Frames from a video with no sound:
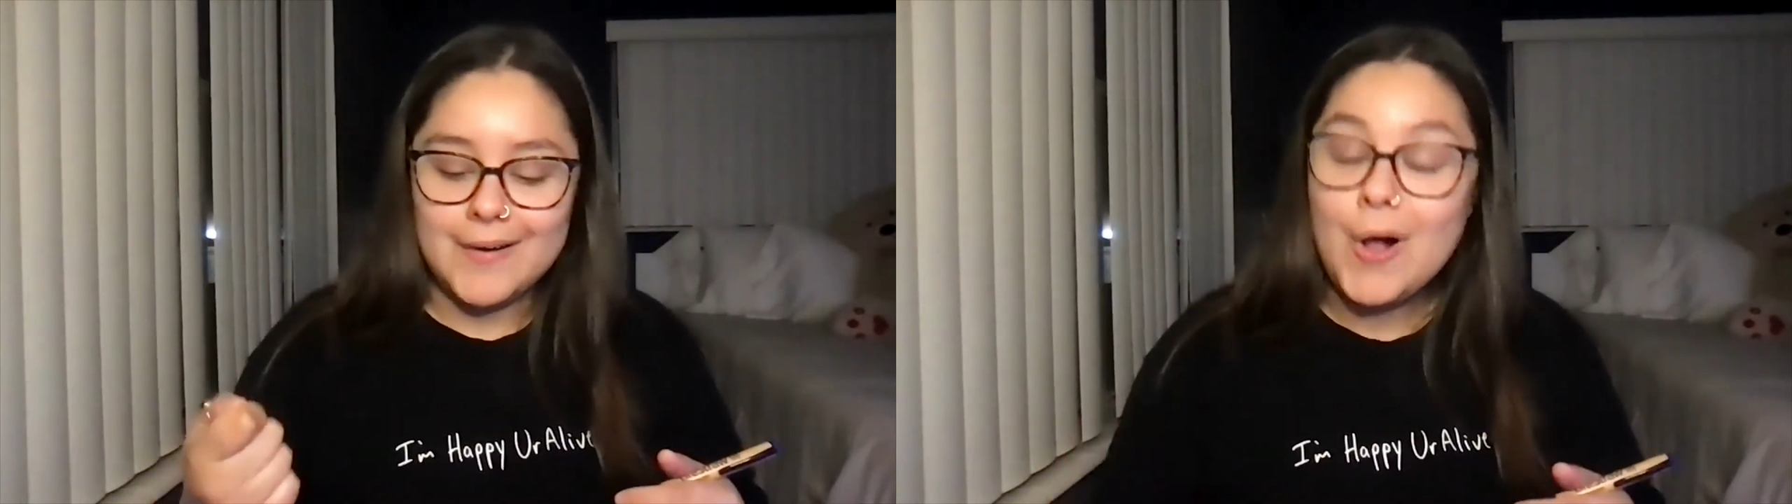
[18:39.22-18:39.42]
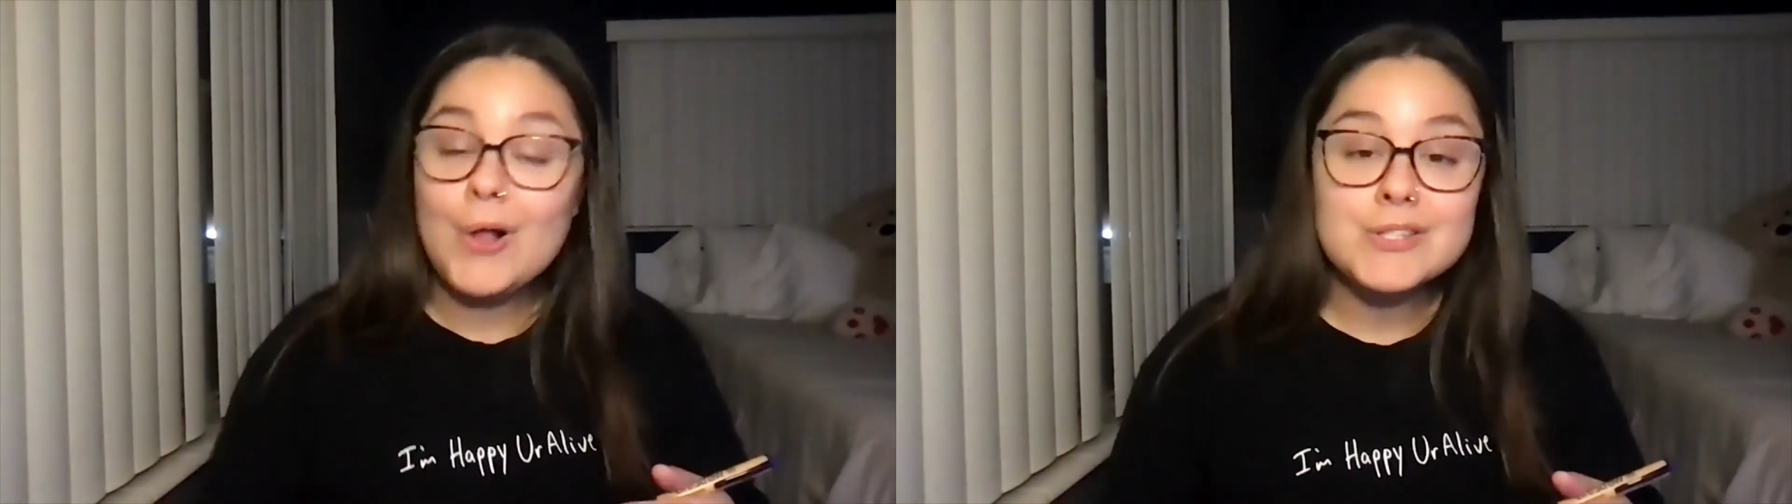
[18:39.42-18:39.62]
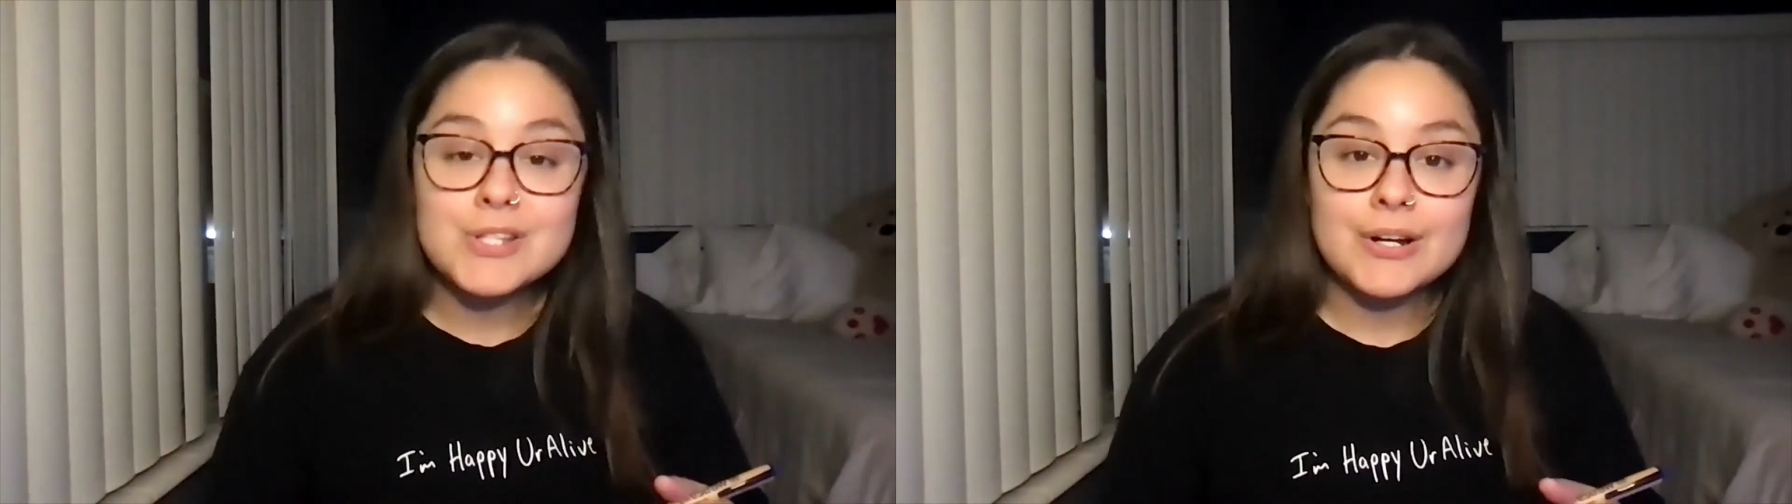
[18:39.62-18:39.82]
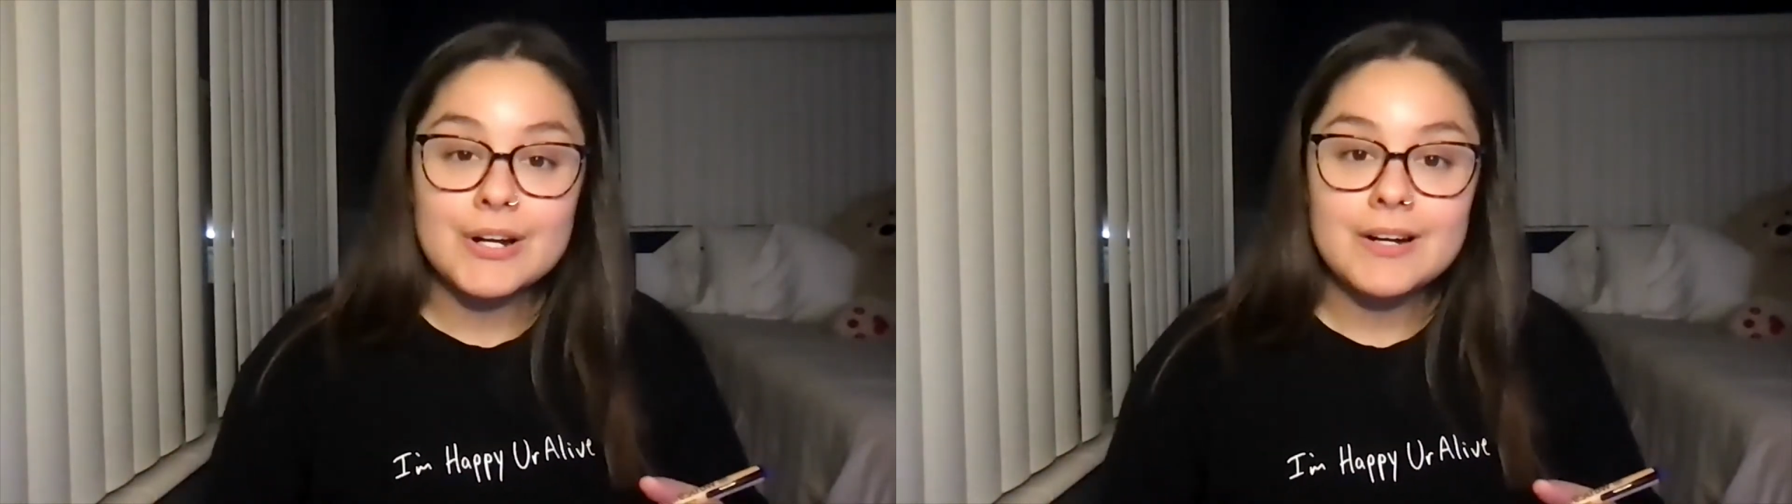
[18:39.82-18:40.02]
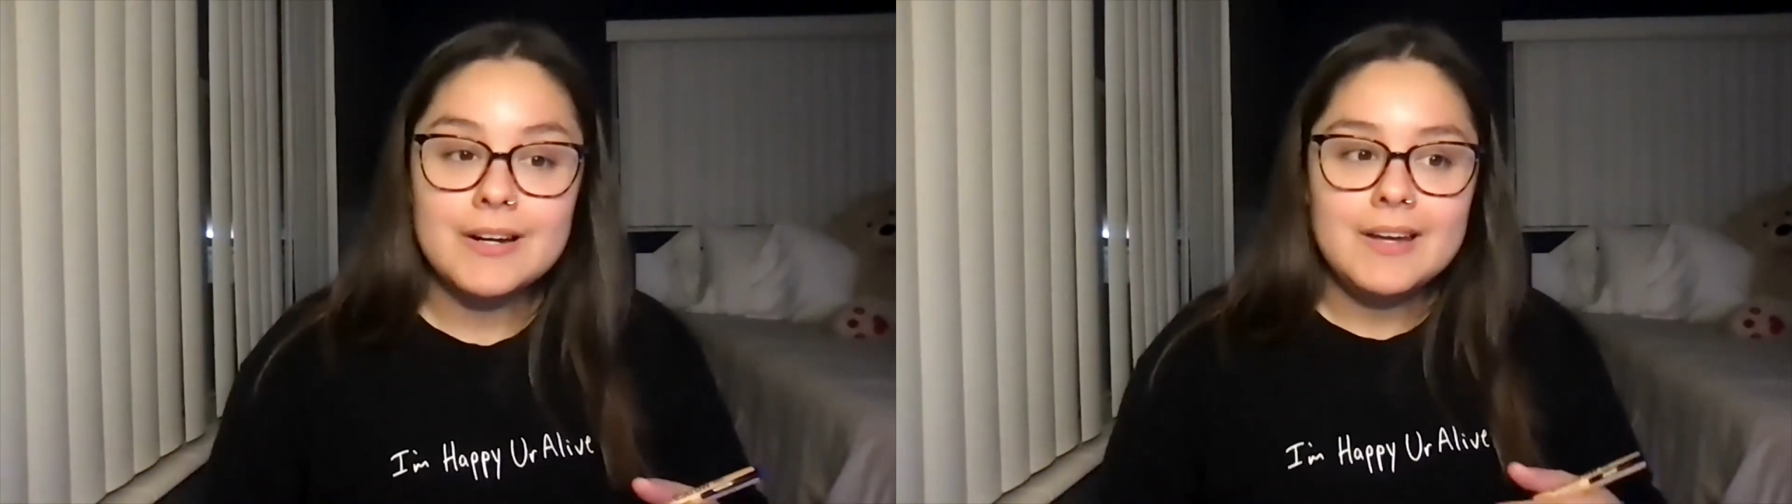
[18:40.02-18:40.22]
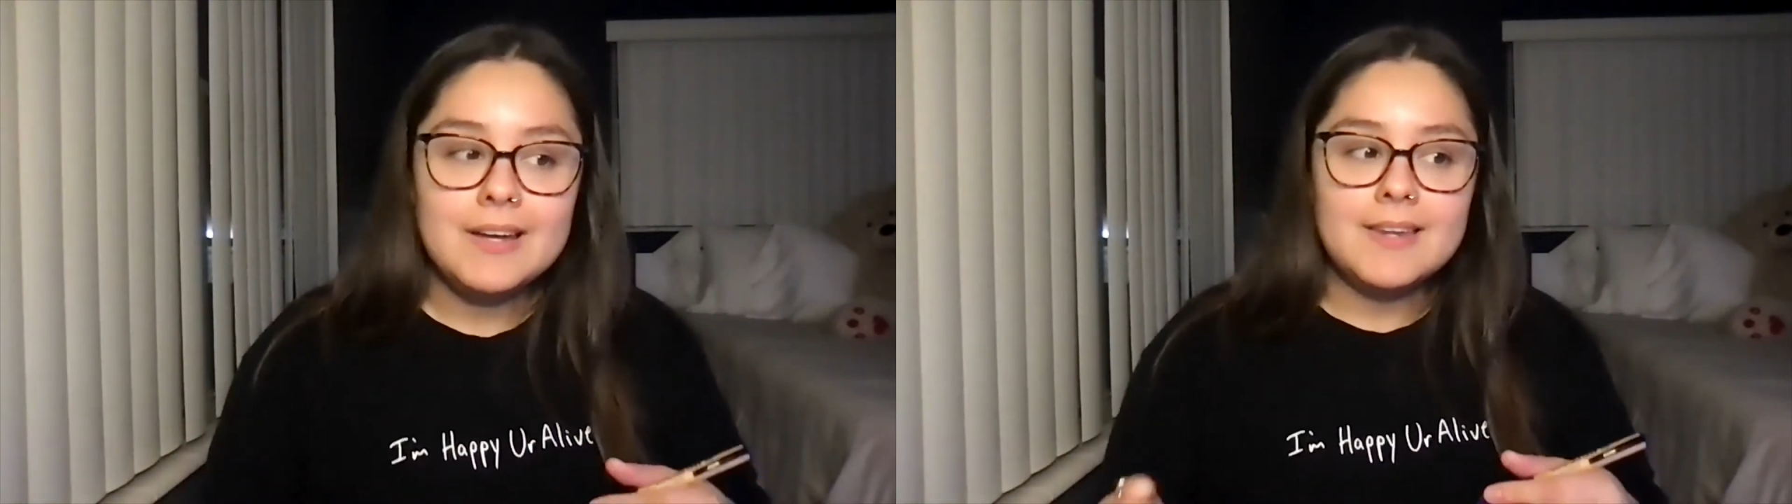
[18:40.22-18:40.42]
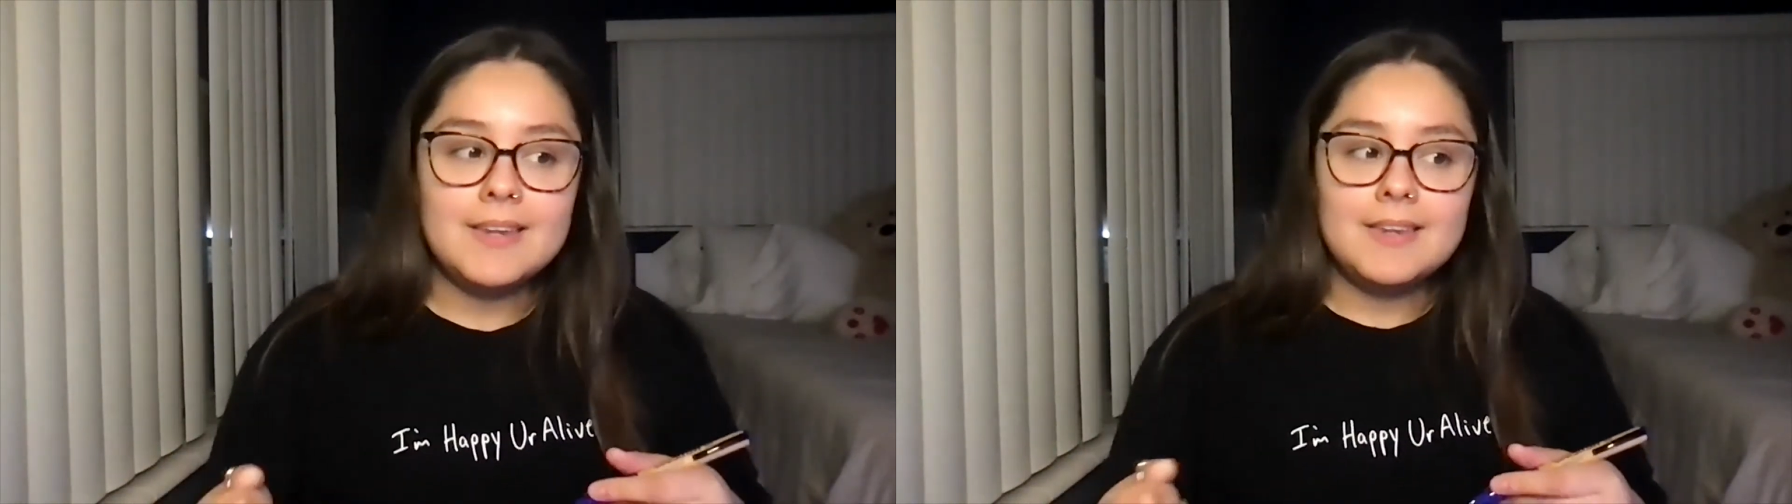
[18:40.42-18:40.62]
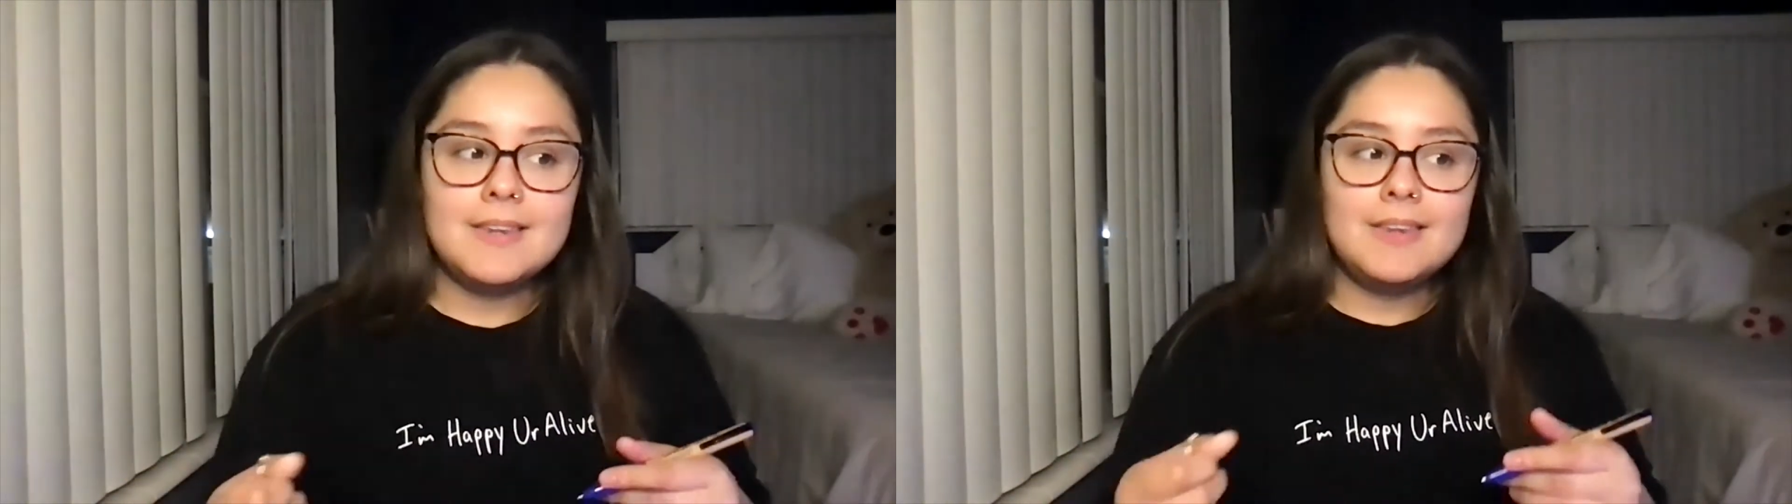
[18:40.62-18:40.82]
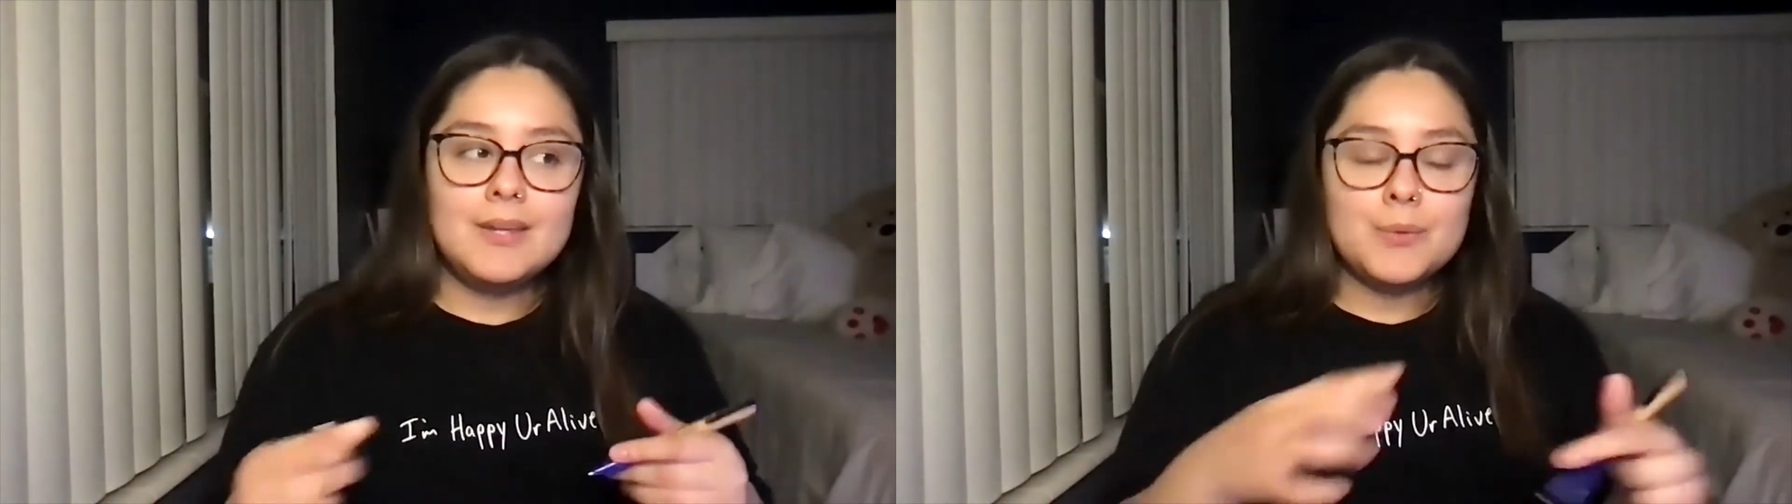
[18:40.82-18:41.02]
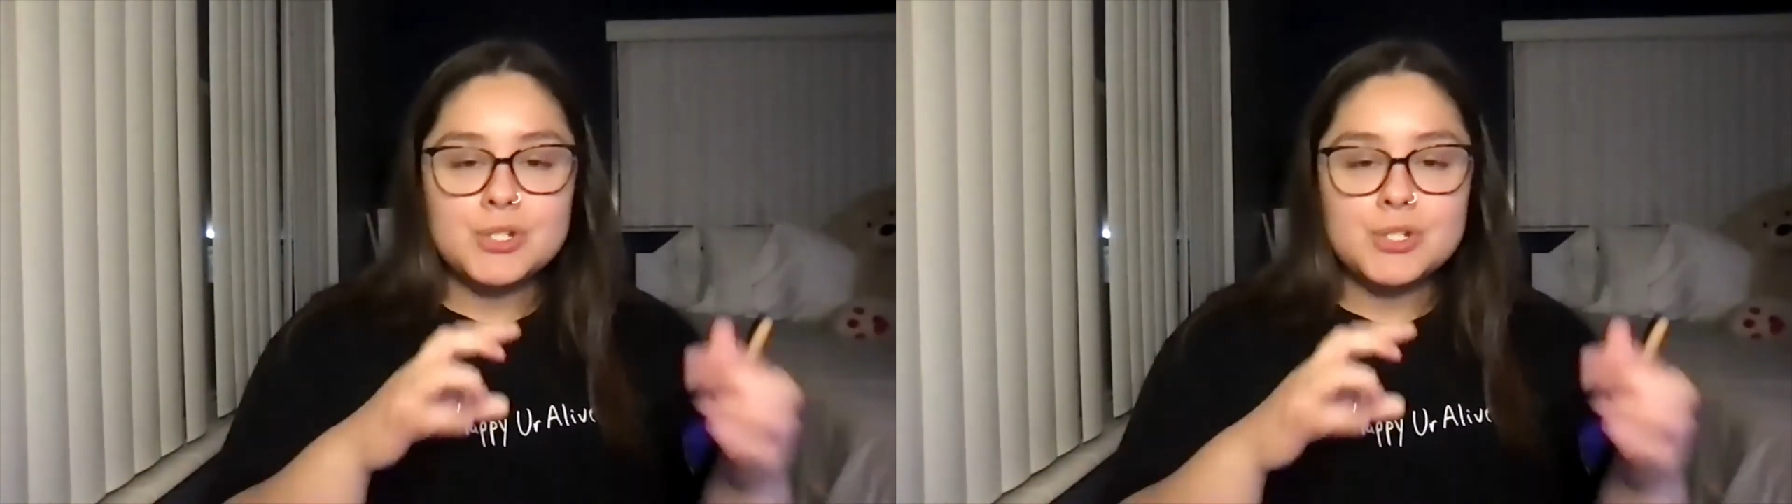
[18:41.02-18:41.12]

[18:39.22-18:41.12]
alter, there